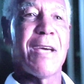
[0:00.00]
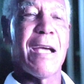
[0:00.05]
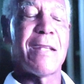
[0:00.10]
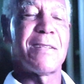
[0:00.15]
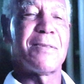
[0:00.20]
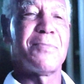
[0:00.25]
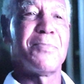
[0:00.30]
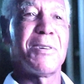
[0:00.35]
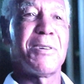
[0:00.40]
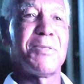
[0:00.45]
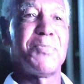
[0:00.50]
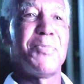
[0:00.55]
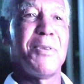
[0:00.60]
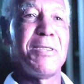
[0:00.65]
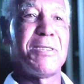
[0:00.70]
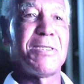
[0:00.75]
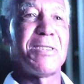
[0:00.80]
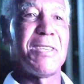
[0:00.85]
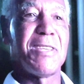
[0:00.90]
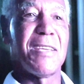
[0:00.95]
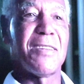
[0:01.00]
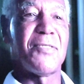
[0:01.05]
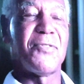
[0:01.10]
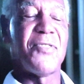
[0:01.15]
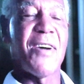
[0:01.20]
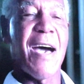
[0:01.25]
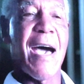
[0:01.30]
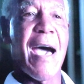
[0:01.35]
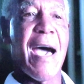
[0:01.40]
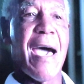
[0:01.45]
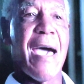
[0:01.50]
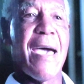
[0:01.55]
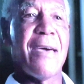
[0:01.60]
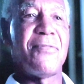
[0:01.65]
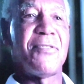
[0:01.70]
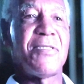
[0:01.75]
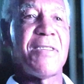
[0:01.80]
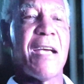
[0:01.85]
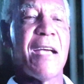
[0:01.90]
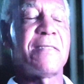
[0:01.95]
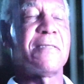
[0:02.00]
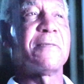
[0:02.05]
Satchel must be 6'5".